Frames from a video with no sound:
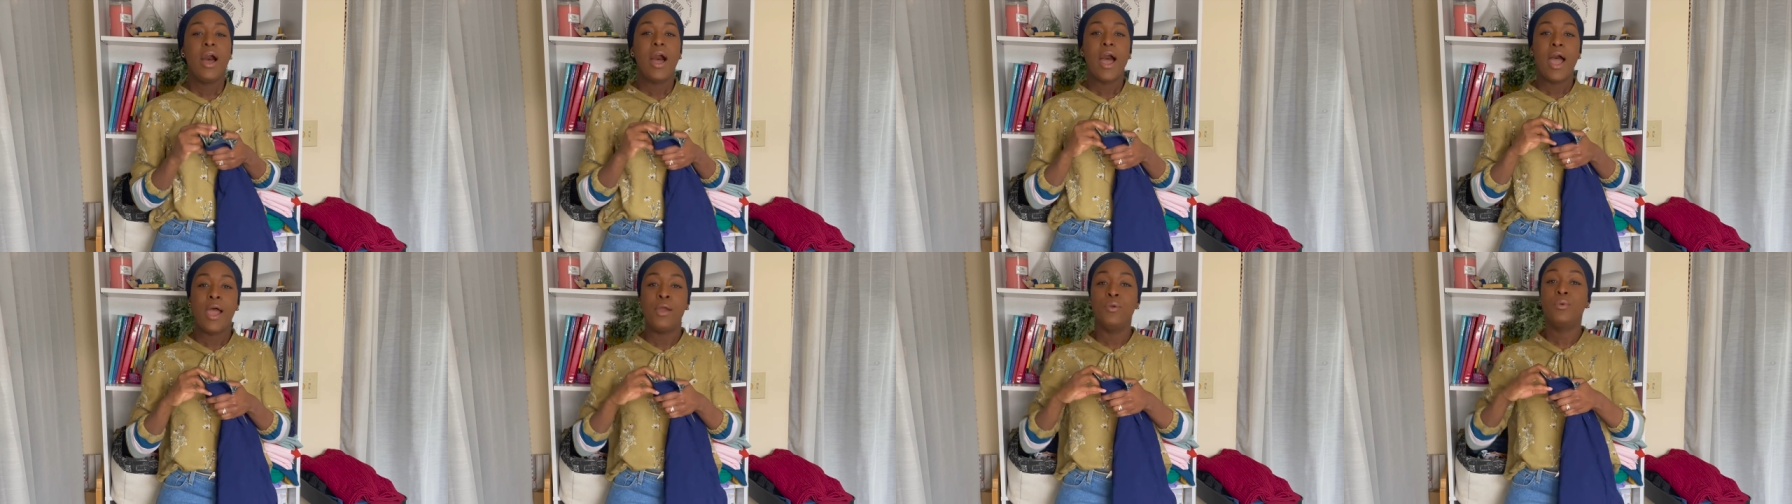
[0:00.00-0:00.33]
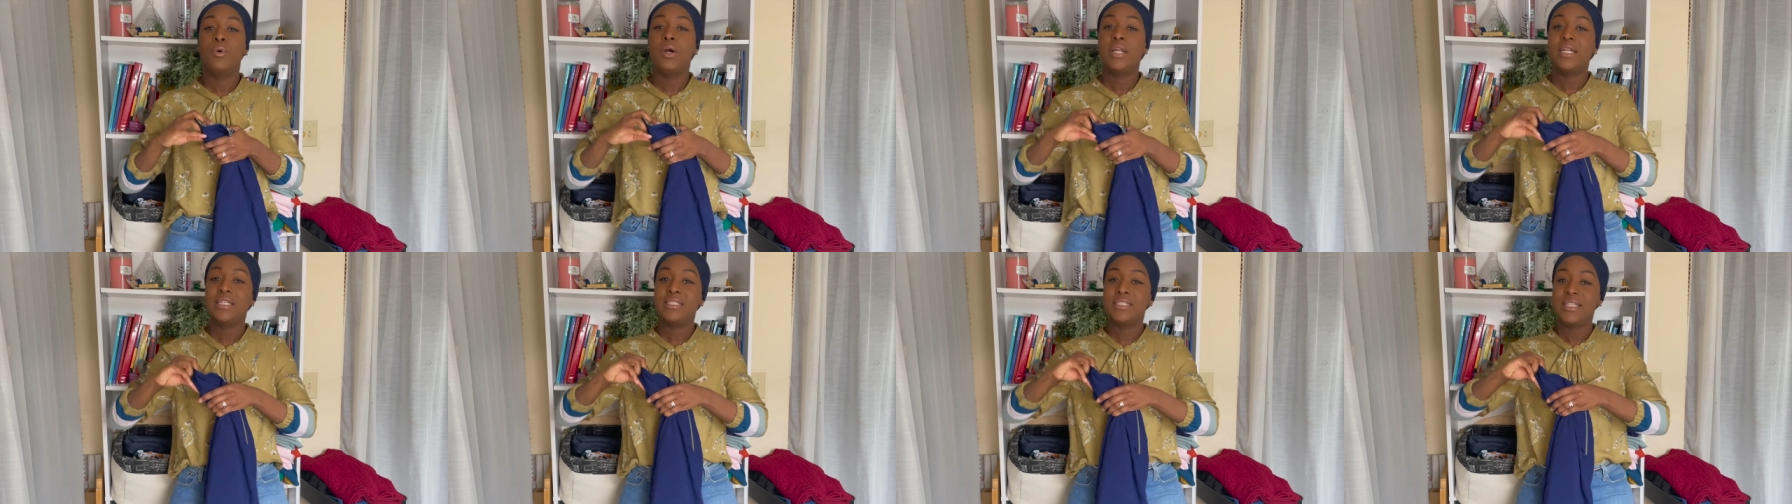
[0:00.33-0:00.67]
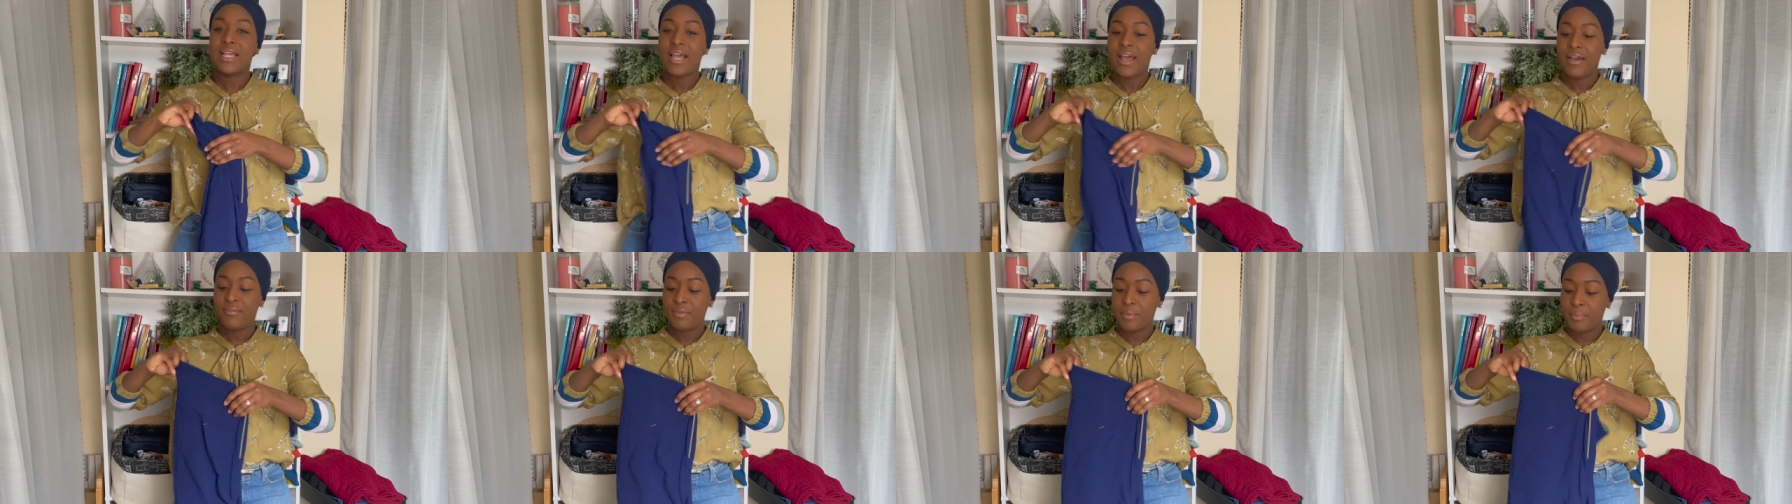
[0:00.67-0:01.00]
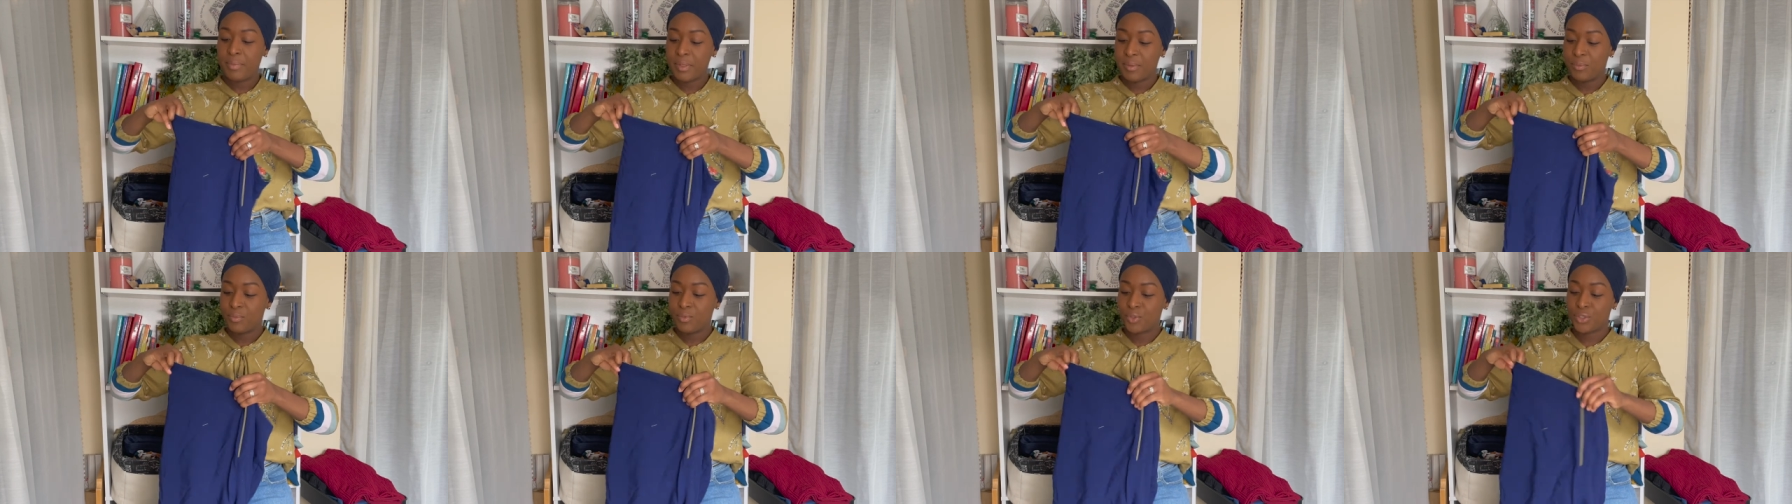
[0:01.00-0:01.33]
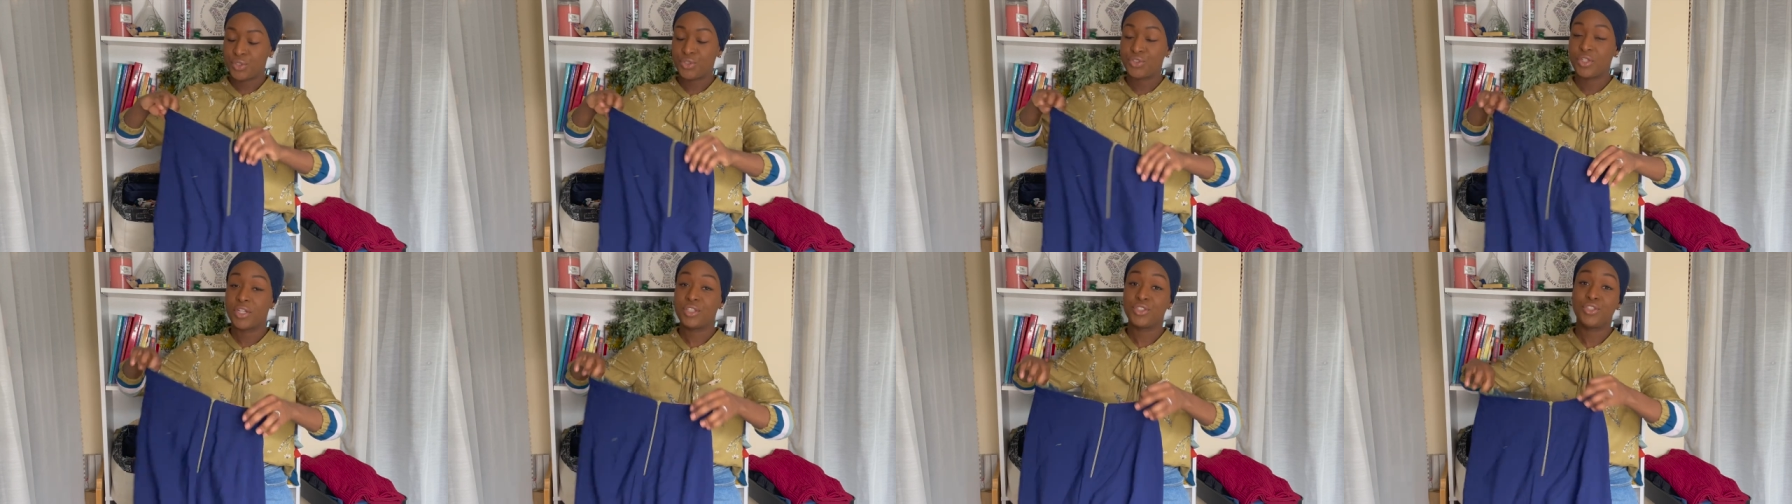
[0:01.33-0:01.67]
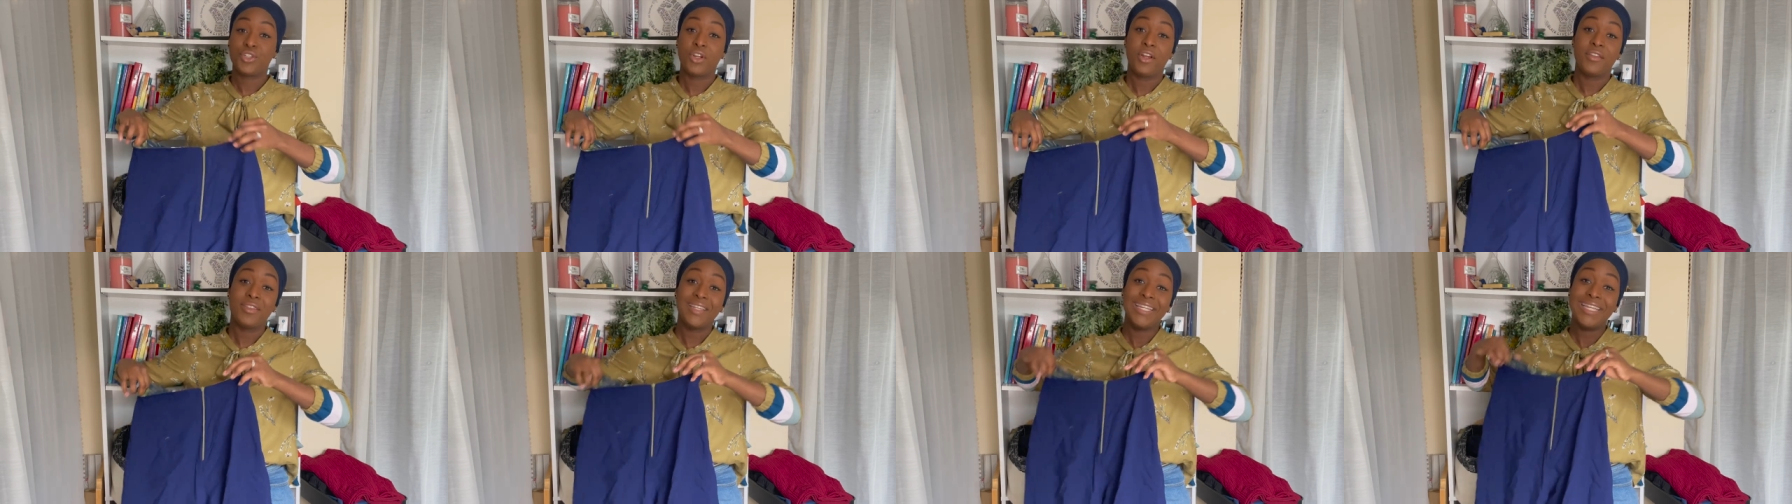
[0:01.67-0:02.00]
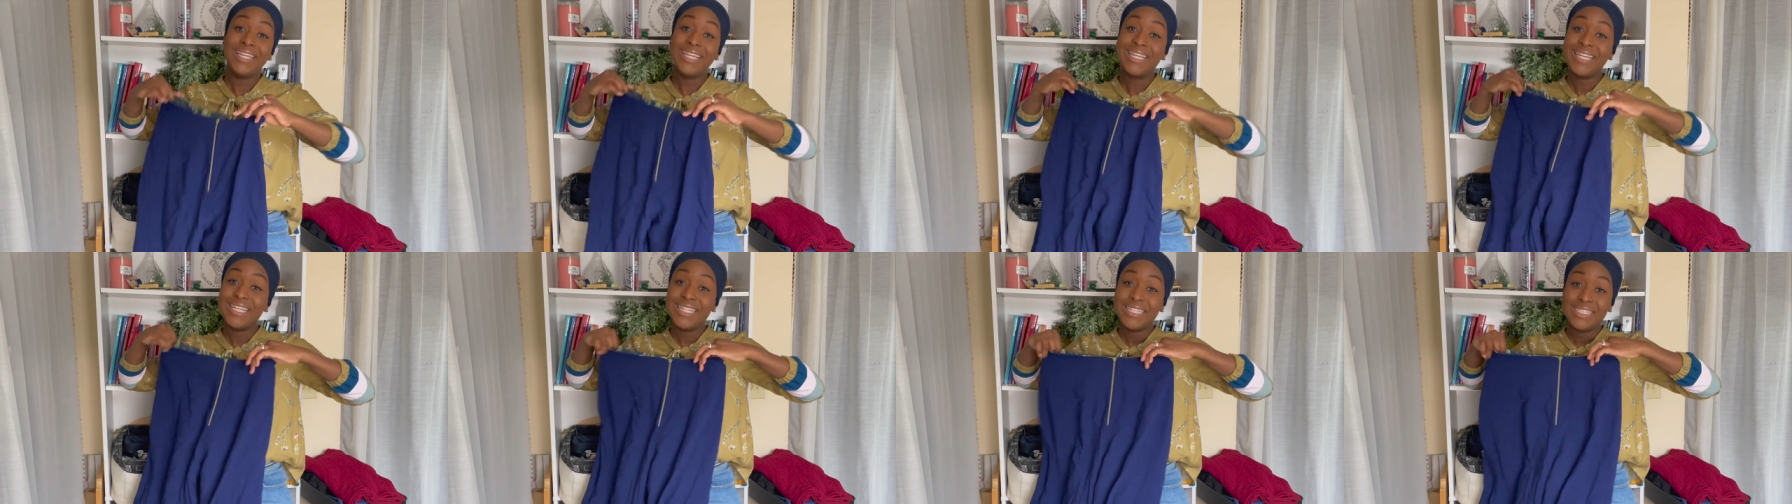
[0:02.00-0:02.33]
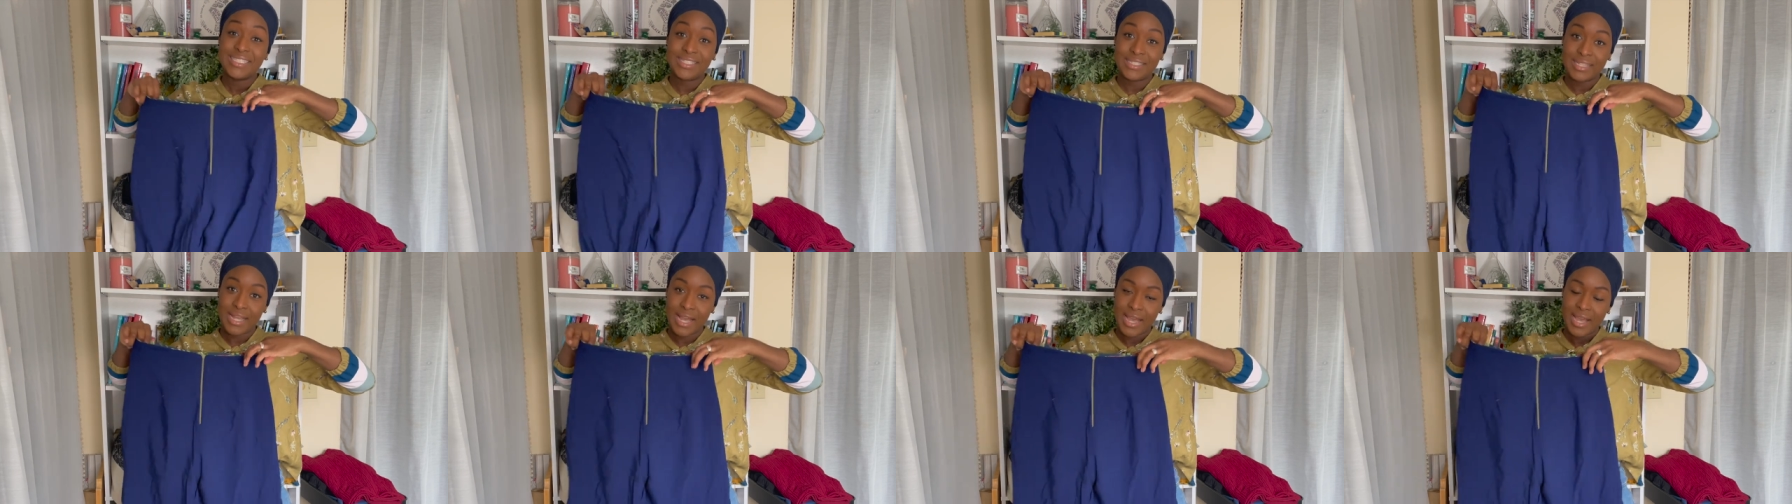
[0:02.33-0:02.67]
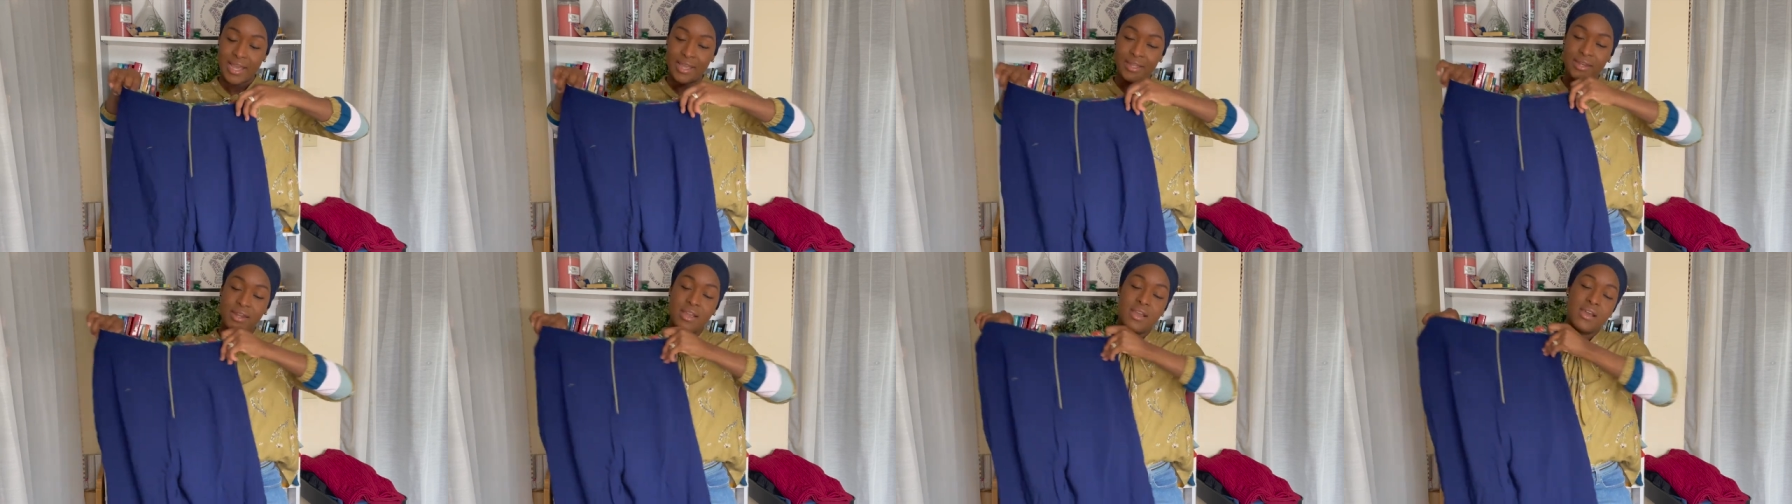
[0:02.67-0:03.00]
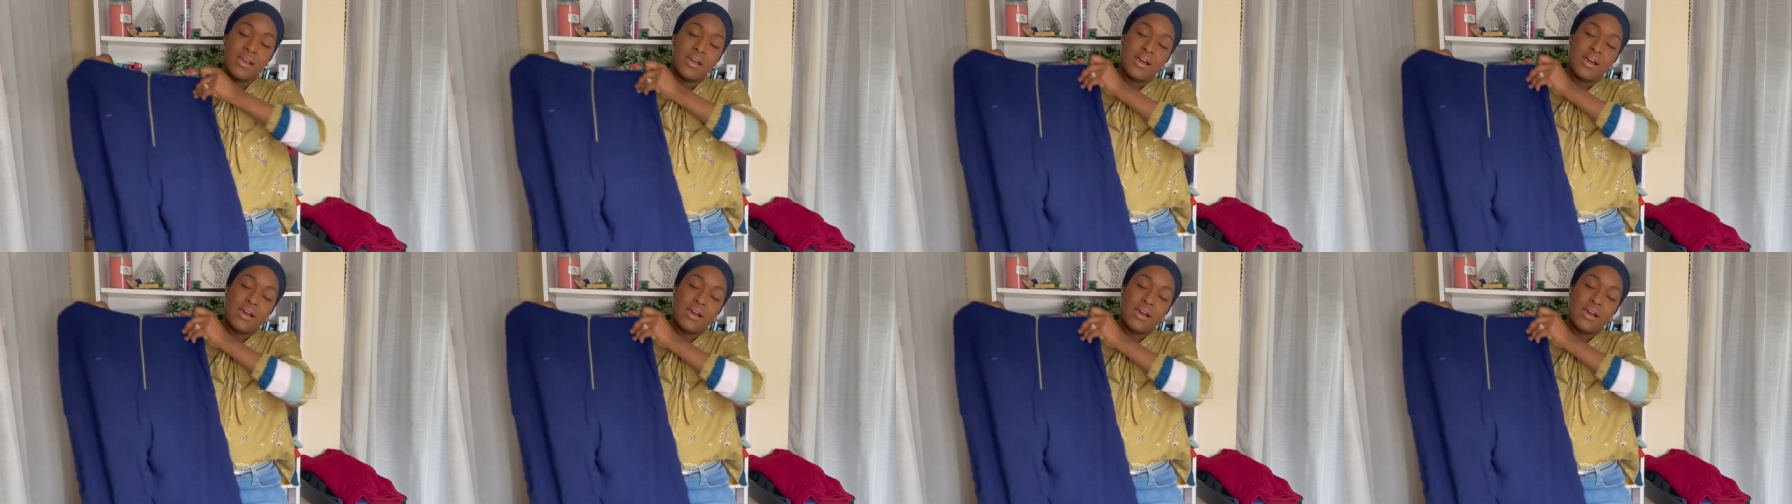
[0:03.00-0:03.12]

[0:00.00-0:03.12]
I wanted to have a bit more structure on the inside,